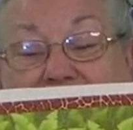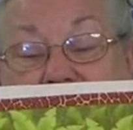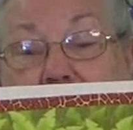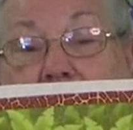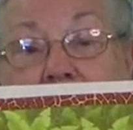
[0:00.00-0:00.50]

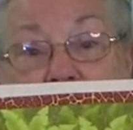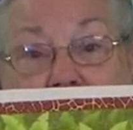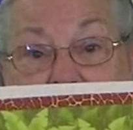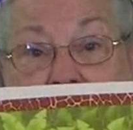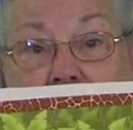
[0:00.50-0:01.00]
So this
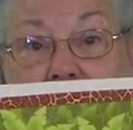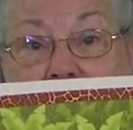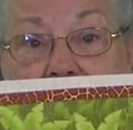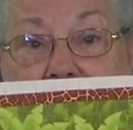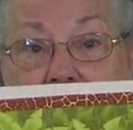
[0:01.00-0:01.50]
is going to
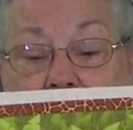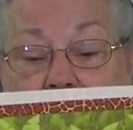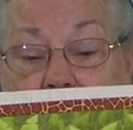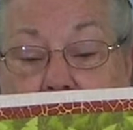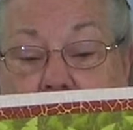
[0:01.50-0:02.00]
be the
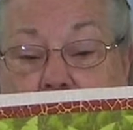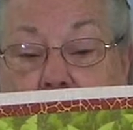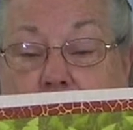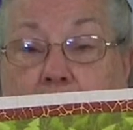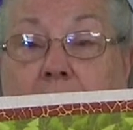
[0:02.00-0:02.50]
center of our
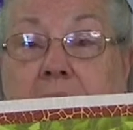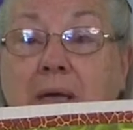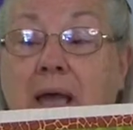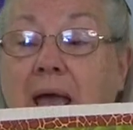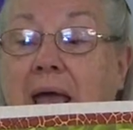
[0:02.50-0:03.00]
quilt,
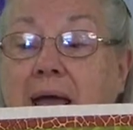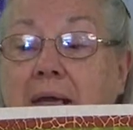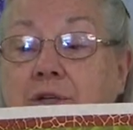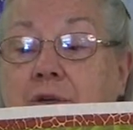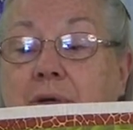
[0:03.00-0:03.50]
and
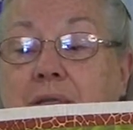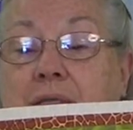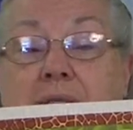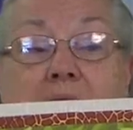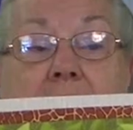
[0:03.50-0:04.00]
as you can
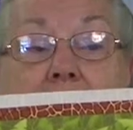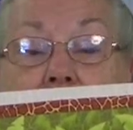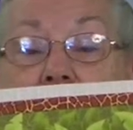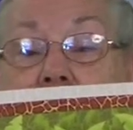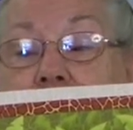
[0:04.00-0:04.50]
see,
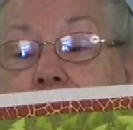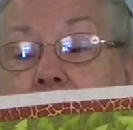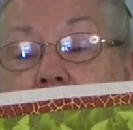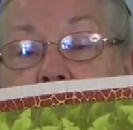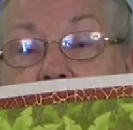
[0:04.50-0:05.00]
around
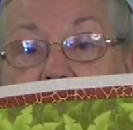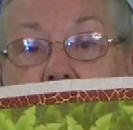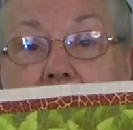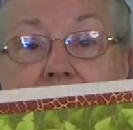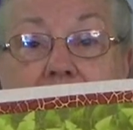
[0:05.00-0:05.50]
3 of the
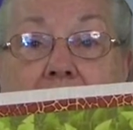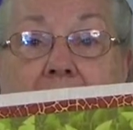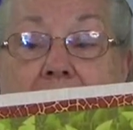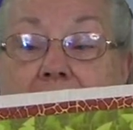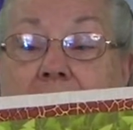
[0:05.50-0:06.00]
size
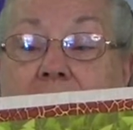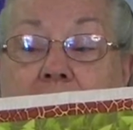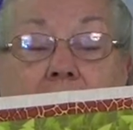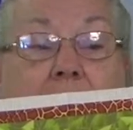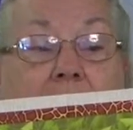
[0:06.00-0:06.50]
I have
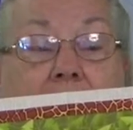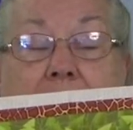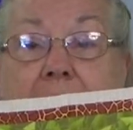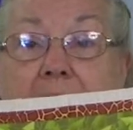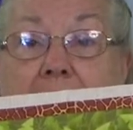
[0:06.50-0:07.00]
cut
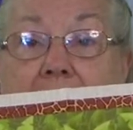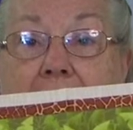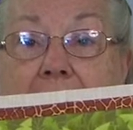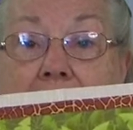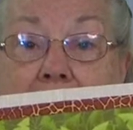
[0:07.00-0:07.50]
an
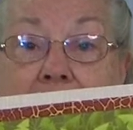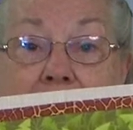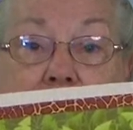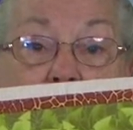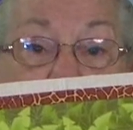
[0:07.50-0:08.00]
1/2
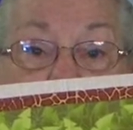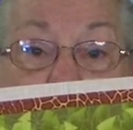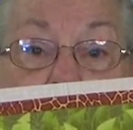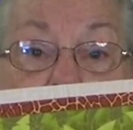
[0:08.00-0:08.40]
inch